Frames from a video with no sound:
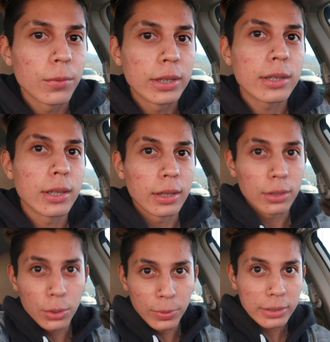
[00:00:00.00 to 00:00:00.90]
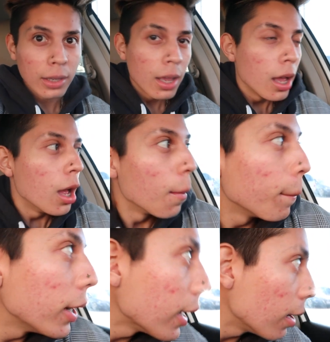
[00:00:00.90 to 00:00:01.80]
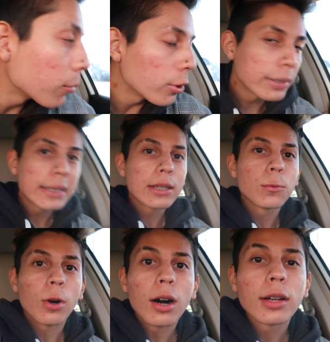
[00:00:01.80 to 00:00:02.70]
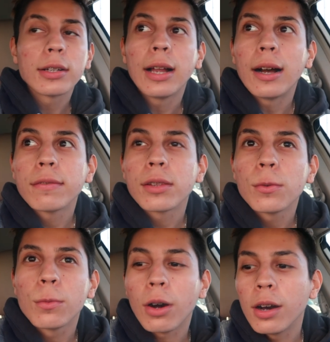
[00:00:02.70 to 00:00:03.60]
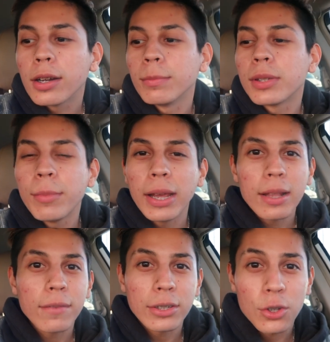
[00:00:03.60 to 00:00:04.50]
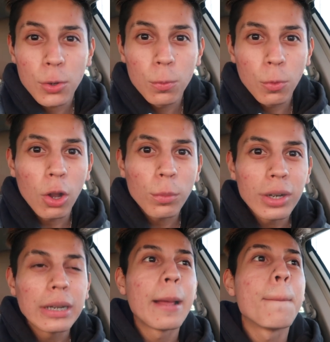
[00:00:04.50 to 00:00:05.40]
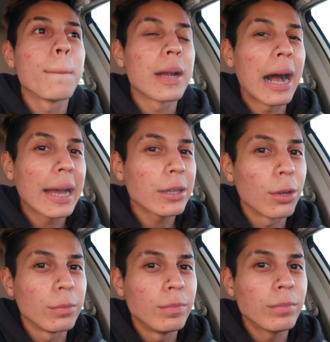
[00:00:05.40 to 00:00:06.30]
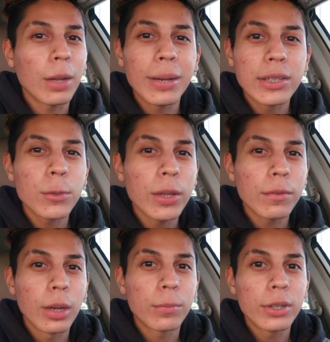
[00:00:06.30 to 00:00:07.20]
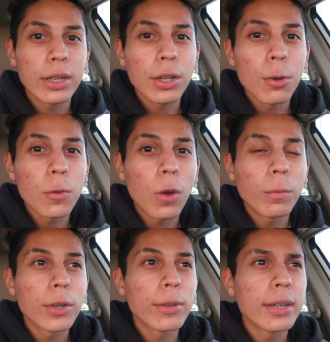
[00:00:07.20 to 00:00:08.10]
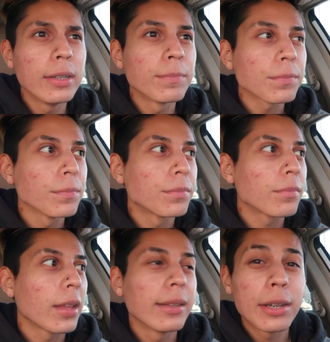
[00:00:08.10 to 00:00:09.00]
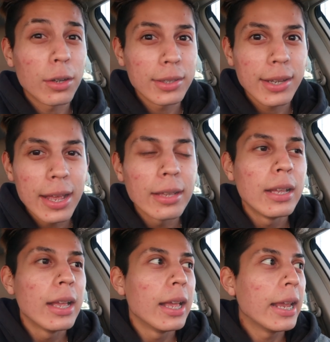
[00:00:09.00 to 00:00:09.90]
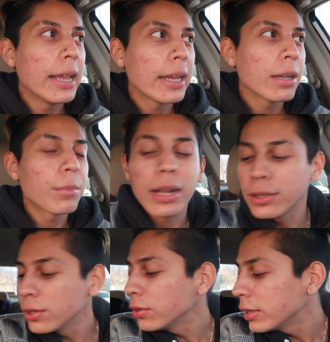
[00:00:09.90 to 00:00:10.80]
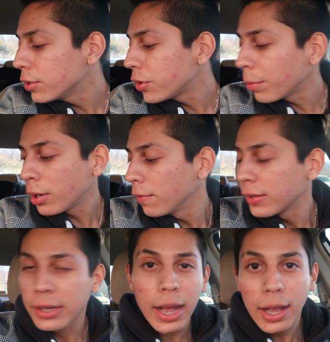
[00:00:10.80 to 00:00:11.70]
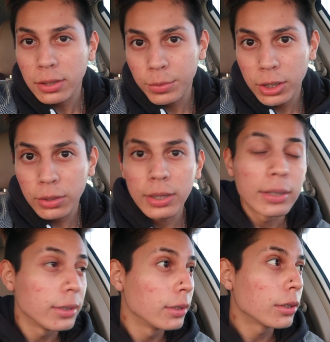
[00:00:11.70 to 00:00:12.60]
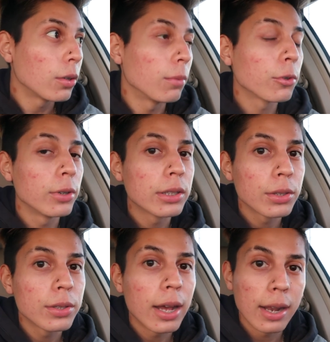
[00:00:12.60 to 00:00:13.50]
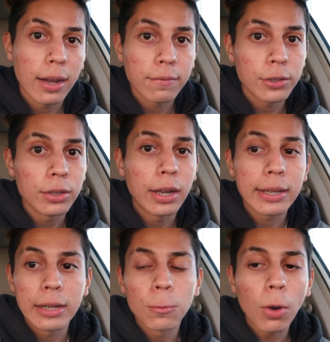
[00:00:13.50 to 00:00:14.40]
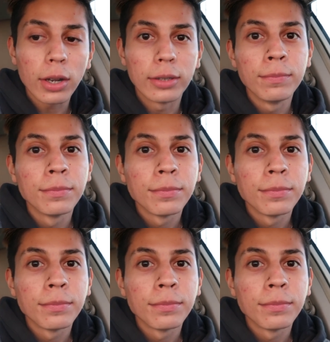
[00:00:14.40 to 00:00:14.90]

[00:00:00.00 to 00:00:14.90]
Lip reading: than once in like 2 weeks. But I'm going to get the water, and after the water, I'm debating if I should go to Walmart. But I don't know. I might just wait for my pretty to go to Walmart with her later on today. But I do need to drop off the gas bill, and so I'm going to do that after I get water.